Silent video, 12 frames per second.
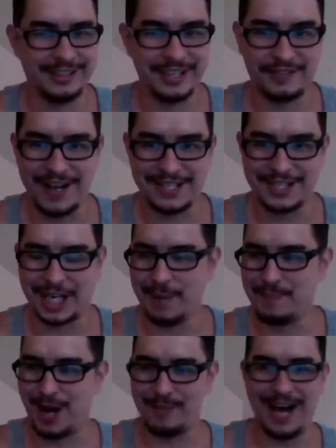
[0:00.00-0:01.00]
this fight snuck
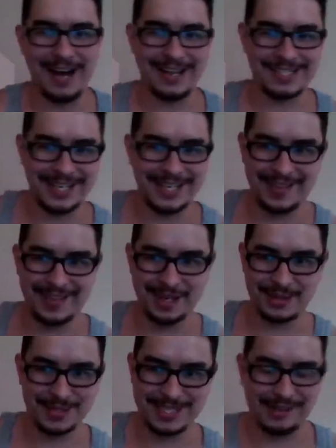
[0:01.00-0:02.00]
up on me. I honestly didn't think
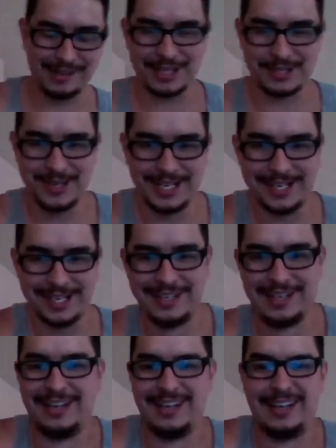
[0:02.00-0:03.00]
this was till next week.
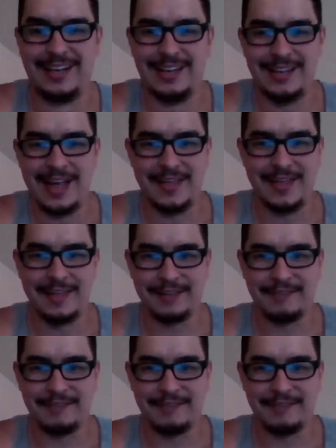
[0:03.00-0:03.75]
Then,